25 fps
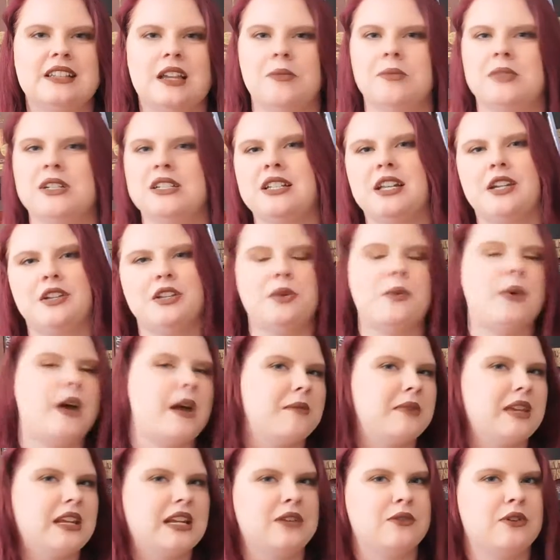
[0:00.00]
I'm going to tell you why
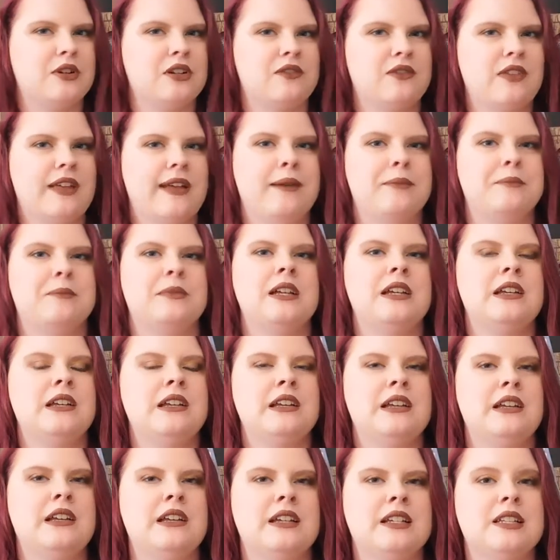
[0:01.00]
I'm getting rid of them.
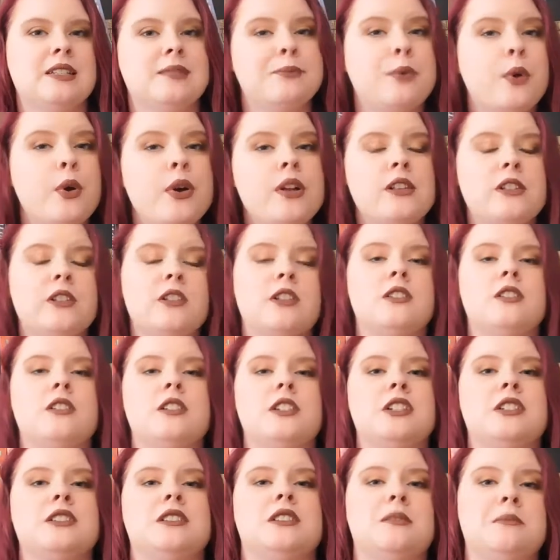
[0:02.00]
Spoiler
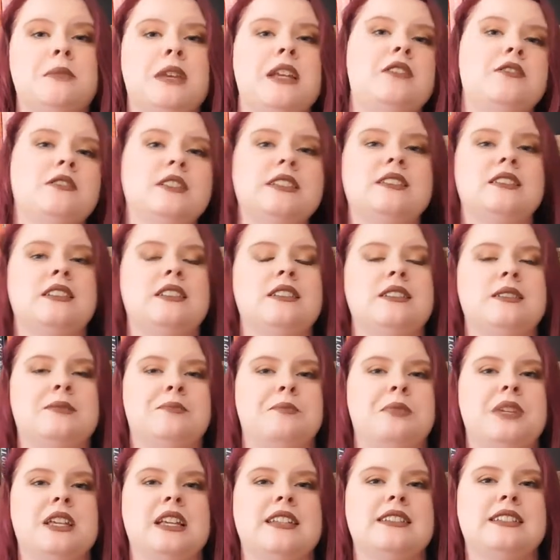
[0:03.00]
alert, the main reason is
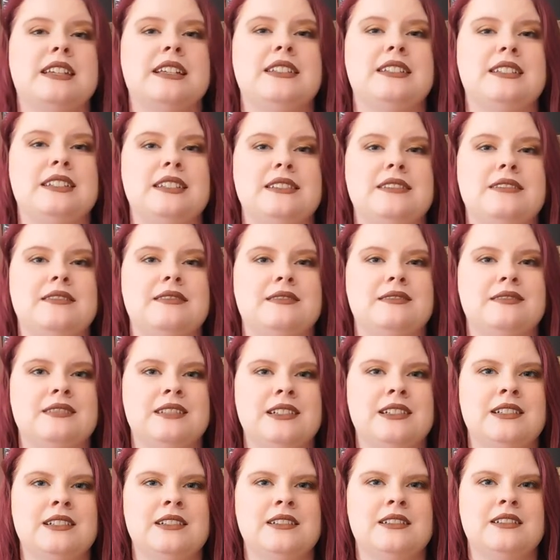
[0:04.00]
because I didn't
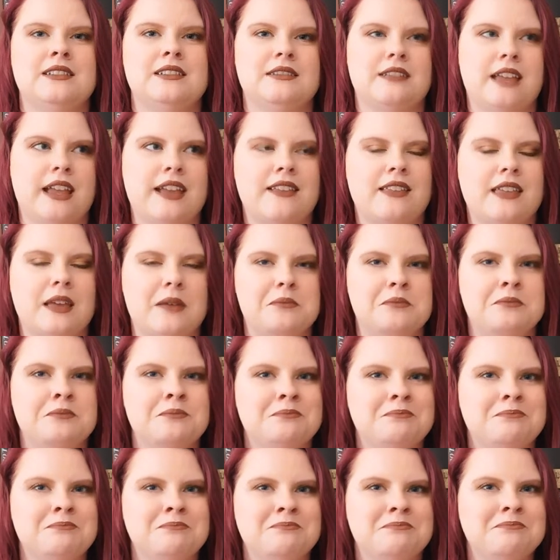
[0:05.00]
like them.
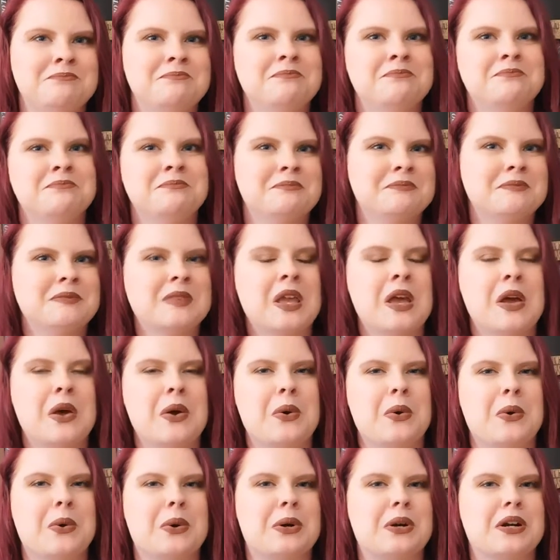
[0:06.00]

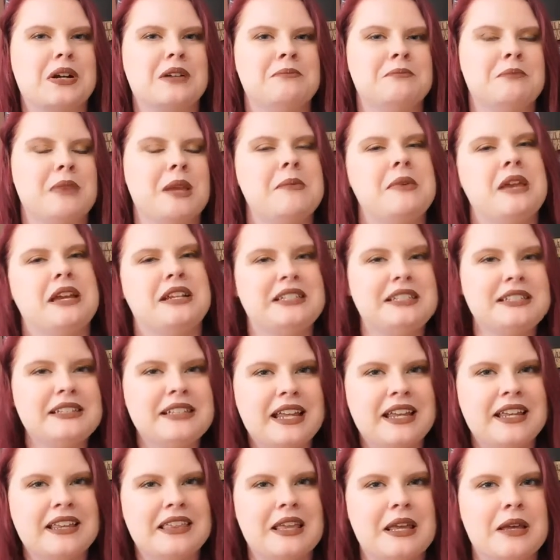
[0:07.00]
Or maybe I did
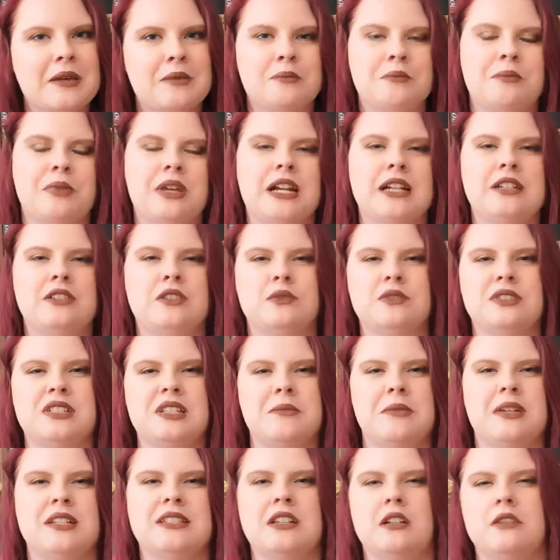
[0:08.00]
like them, but I don't see
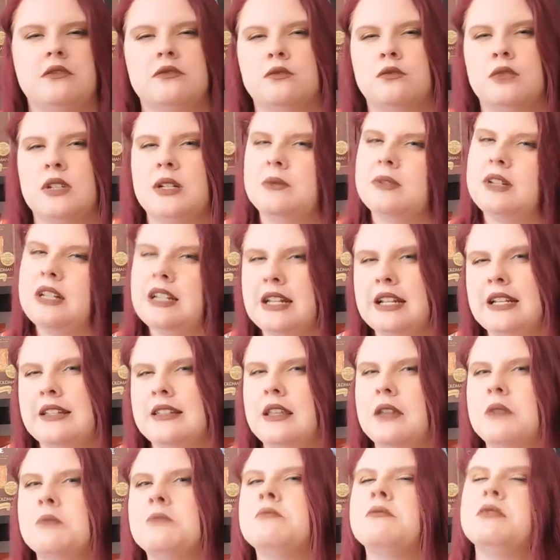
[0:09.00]
myself rereading
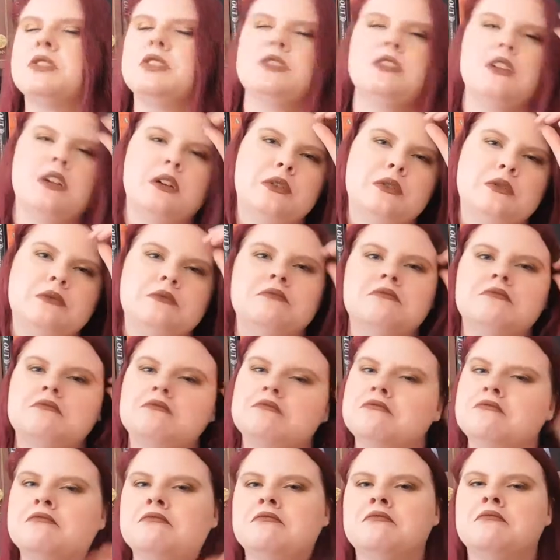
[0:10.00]
them. So
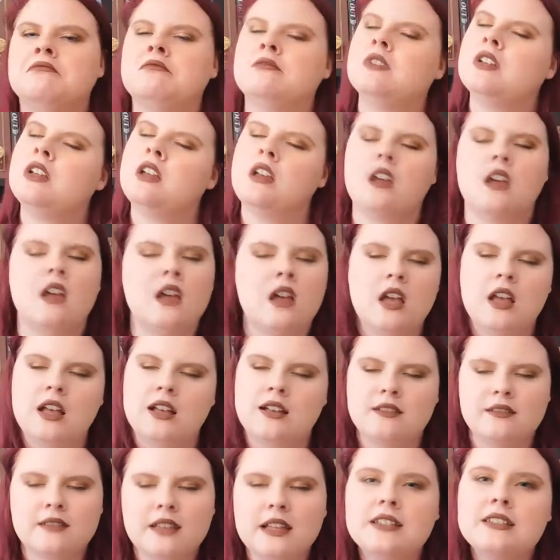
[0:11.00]

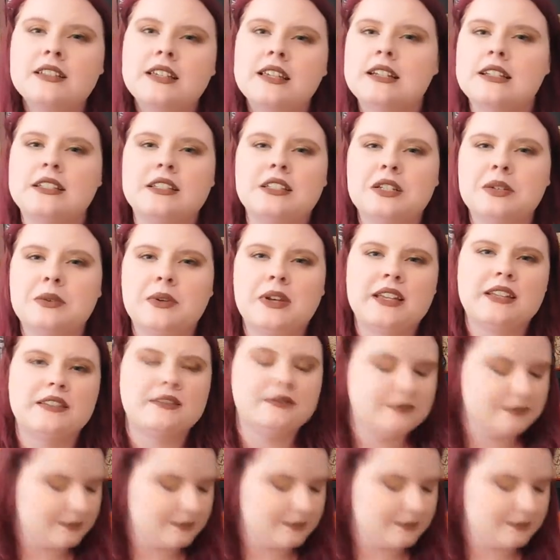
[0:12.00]
let's get into it.